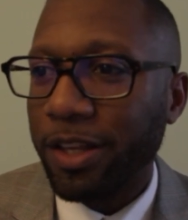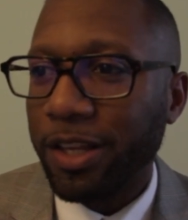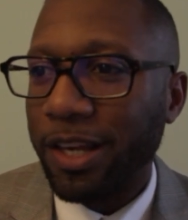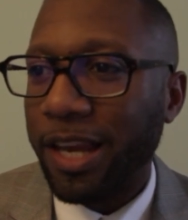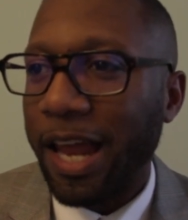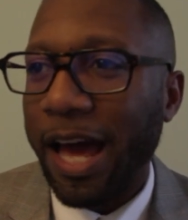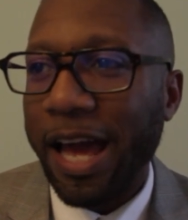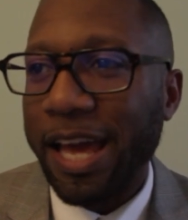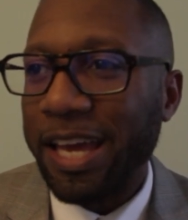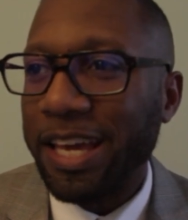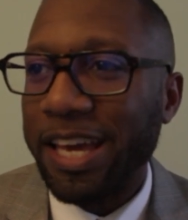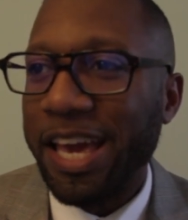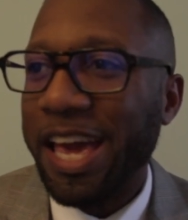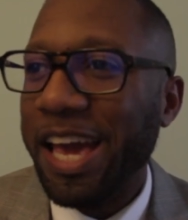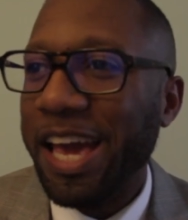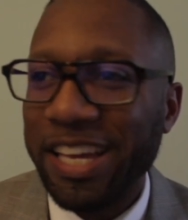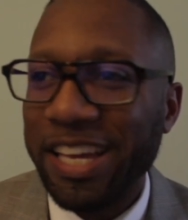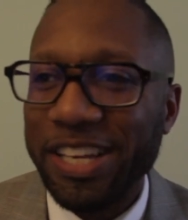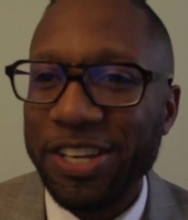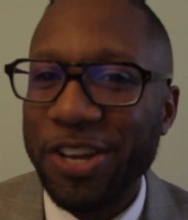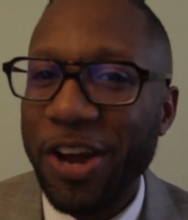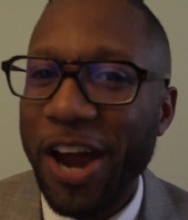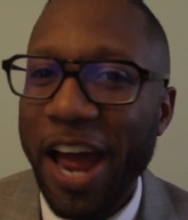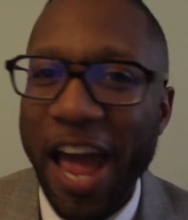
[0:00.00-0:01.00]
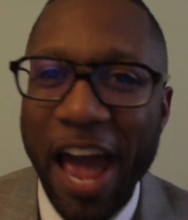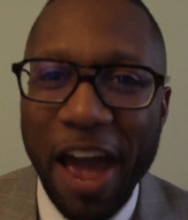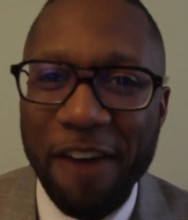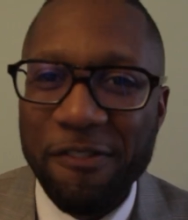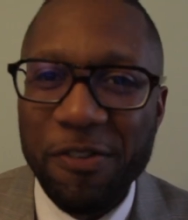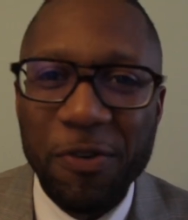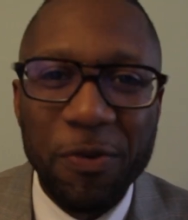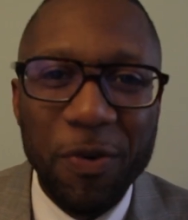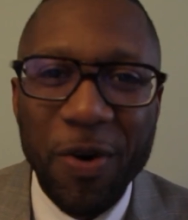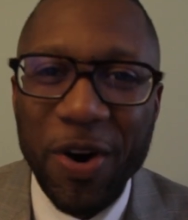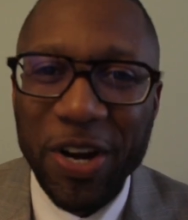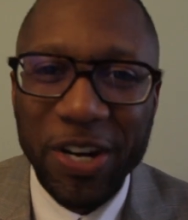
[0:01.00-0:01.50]
like you're
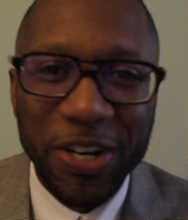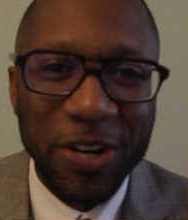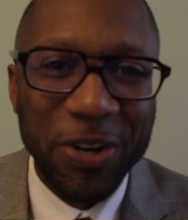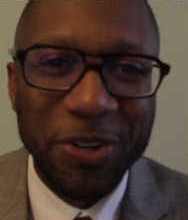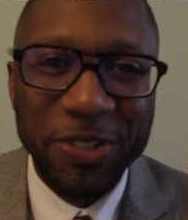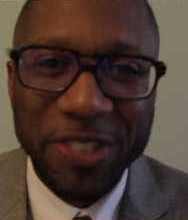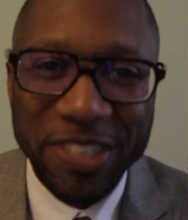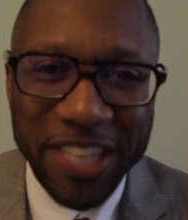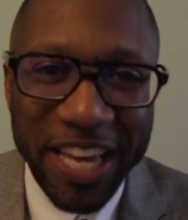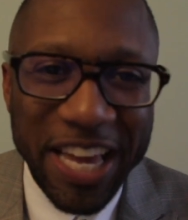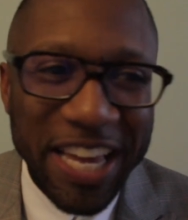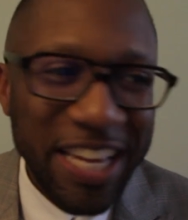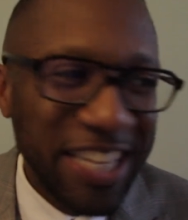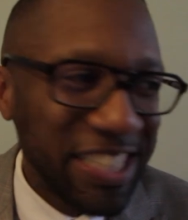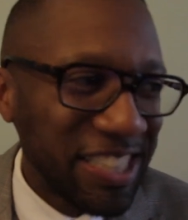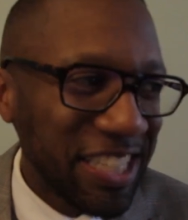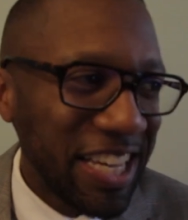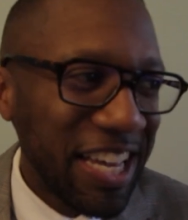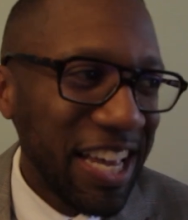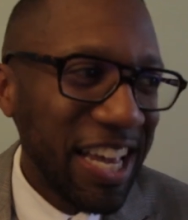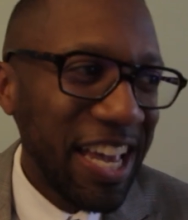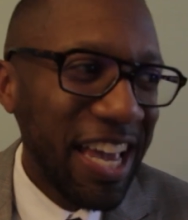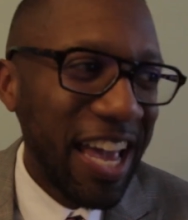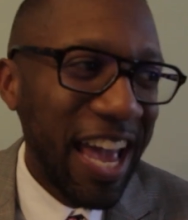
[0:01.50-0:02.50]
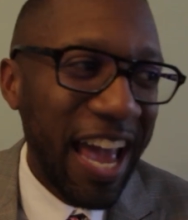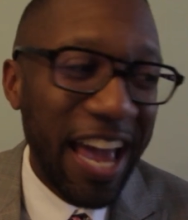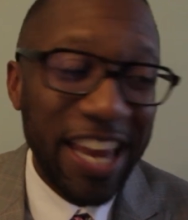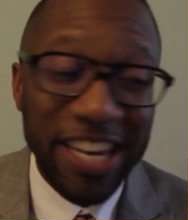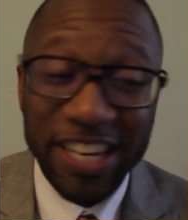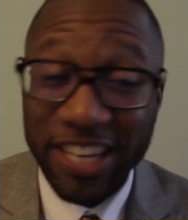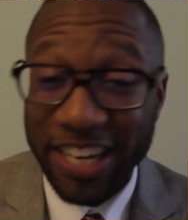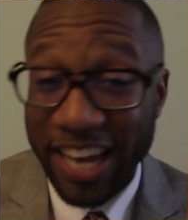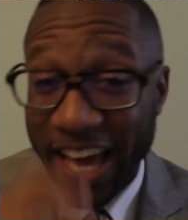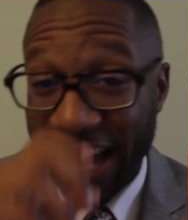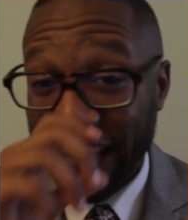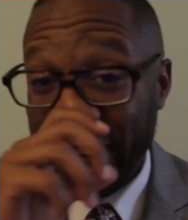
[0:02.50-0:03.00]
having one of those days and
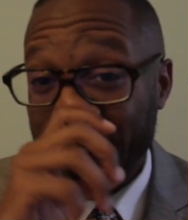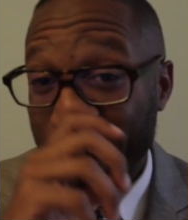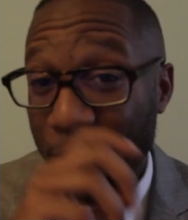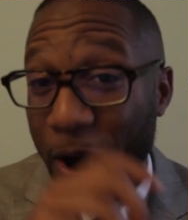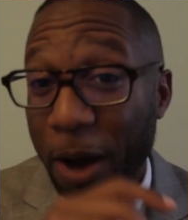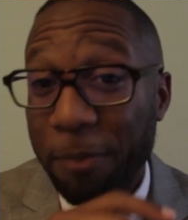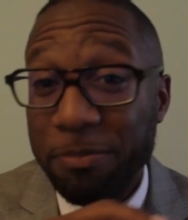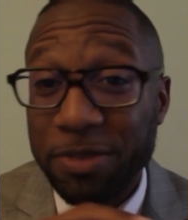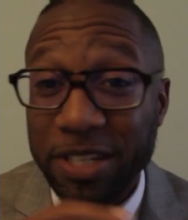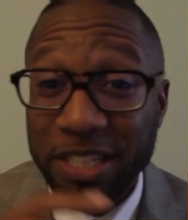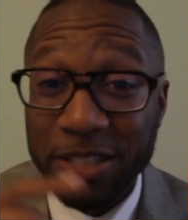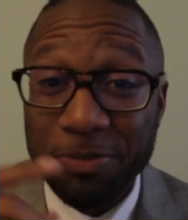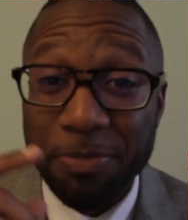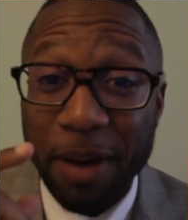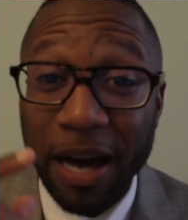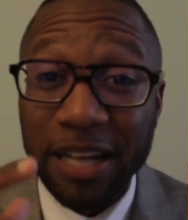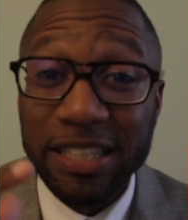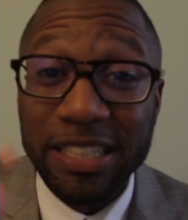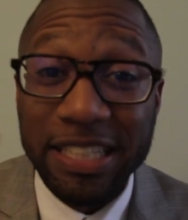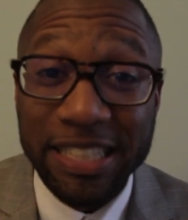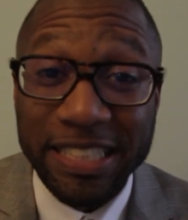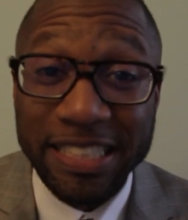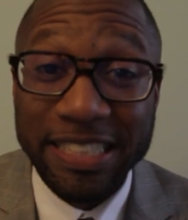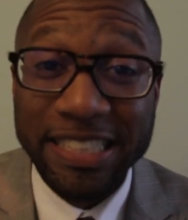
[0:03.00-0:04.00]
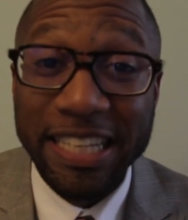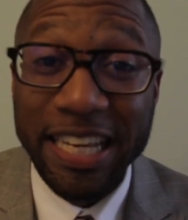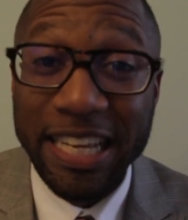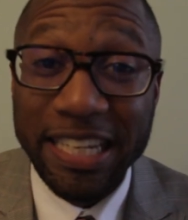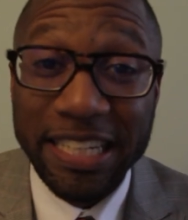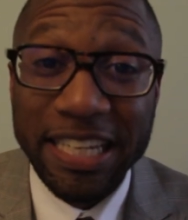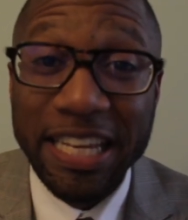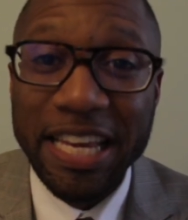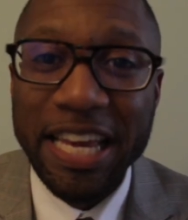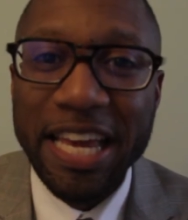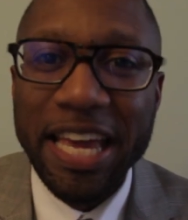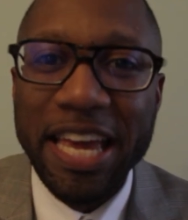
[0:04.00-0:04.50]
you're like, yo, I'm just about to
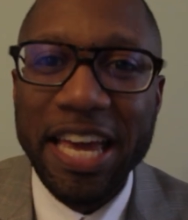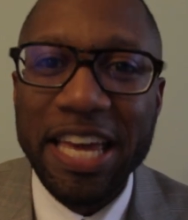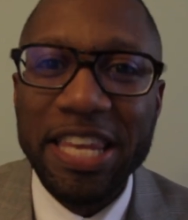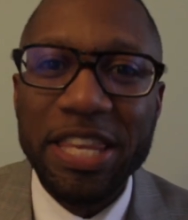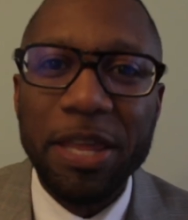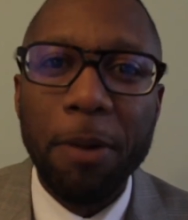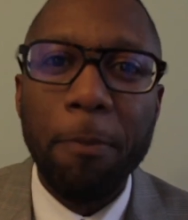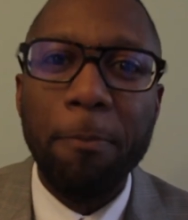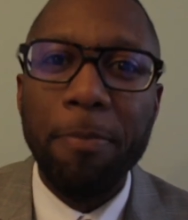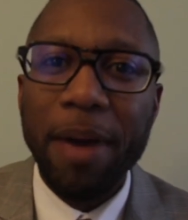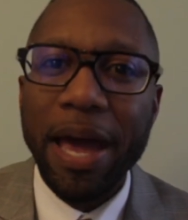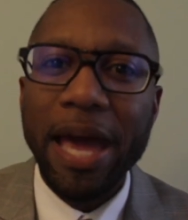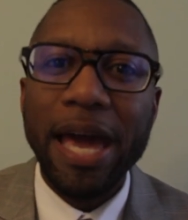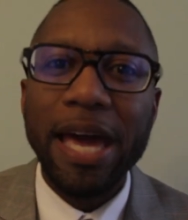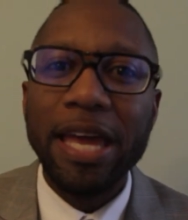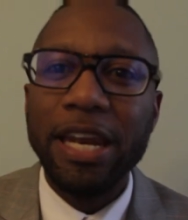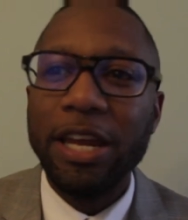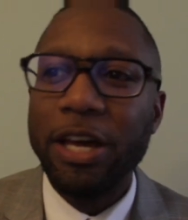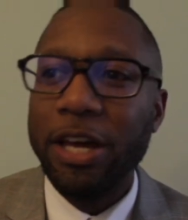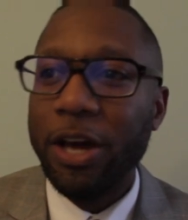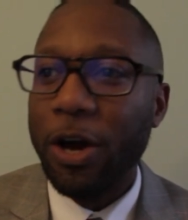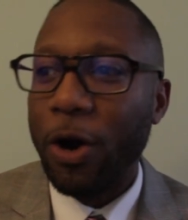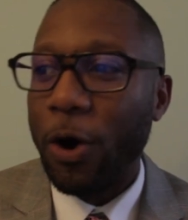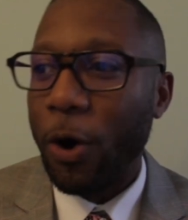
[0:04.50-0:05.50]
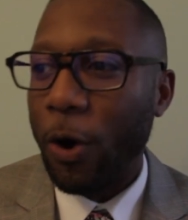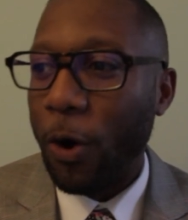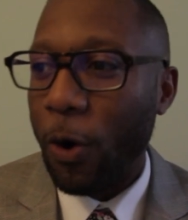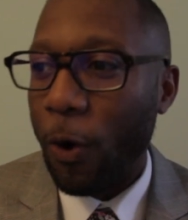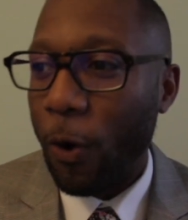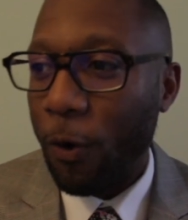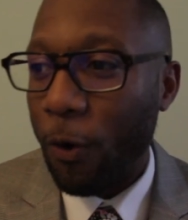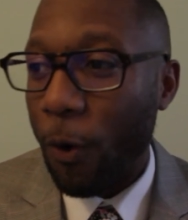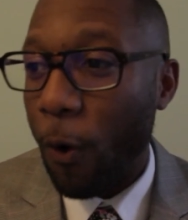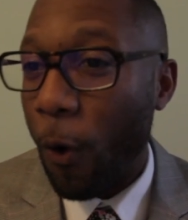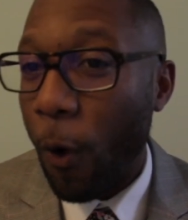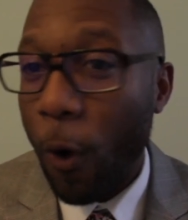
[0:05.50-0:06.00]
sit in the bed
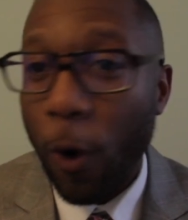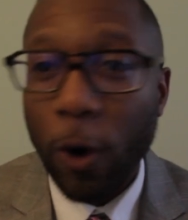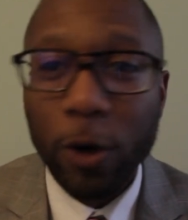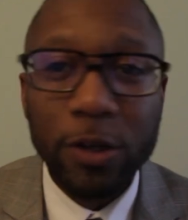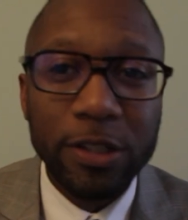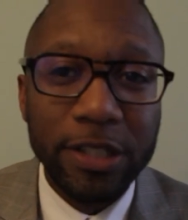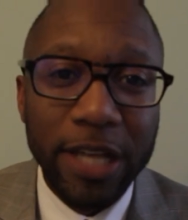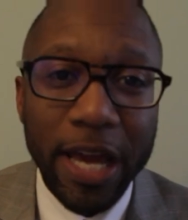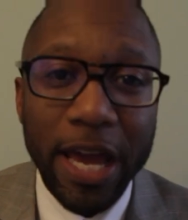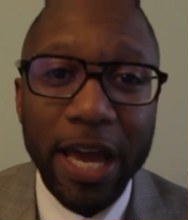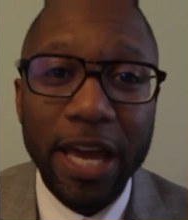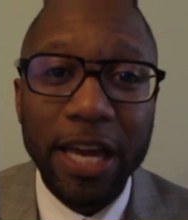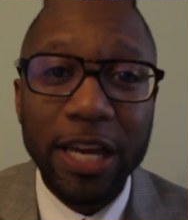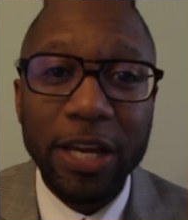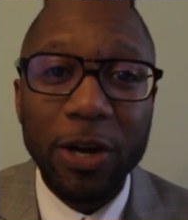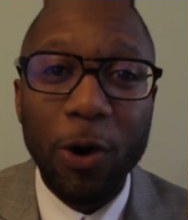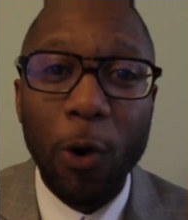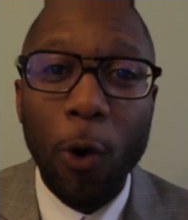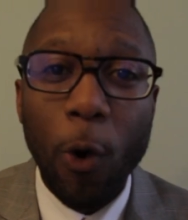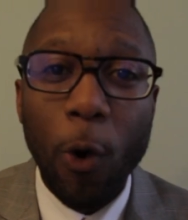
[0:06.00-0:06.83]
all day,